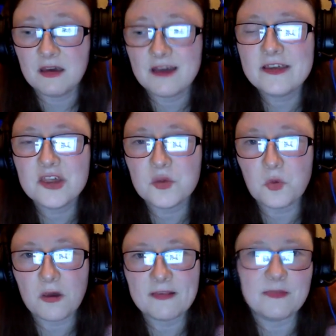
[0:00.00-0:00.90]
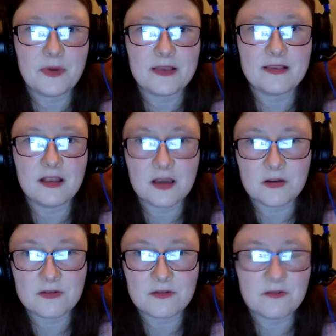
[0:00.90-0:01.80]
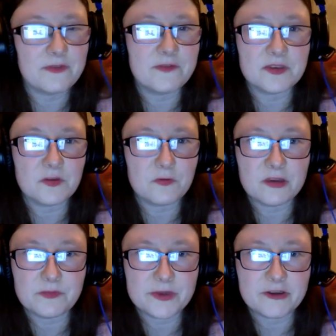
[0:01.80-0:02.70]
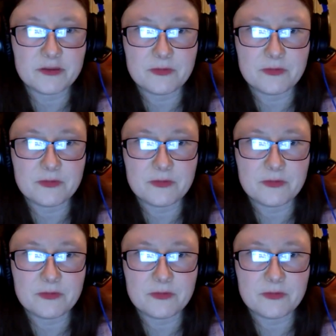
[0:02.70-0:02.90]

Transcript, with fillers: I think she was the best selling author of the Victorian period,